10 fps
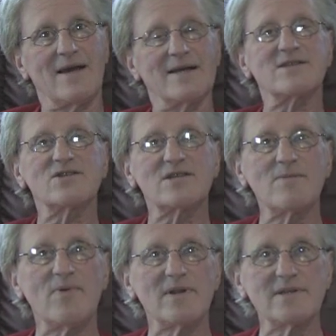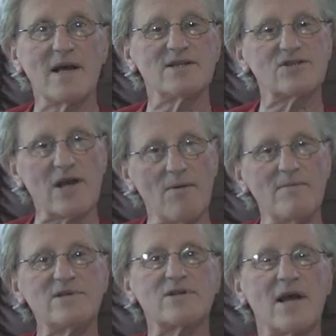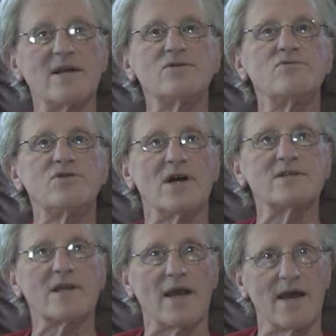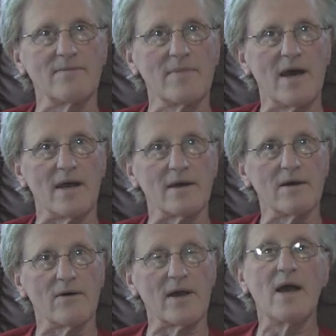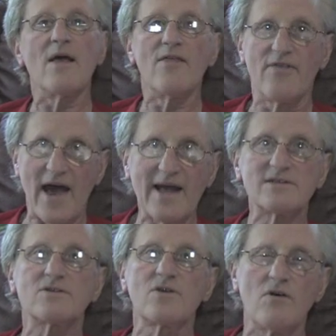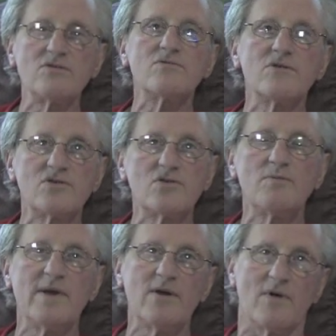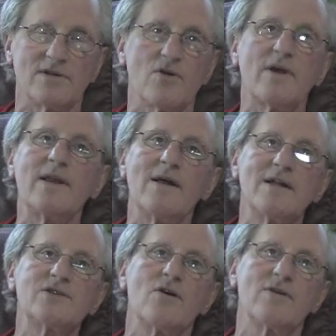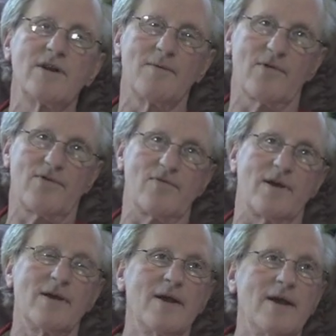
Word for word: It's as simple as some mistakes you just can't make. Okay, that's, those are the two big ones. Okay, now let's go to number three.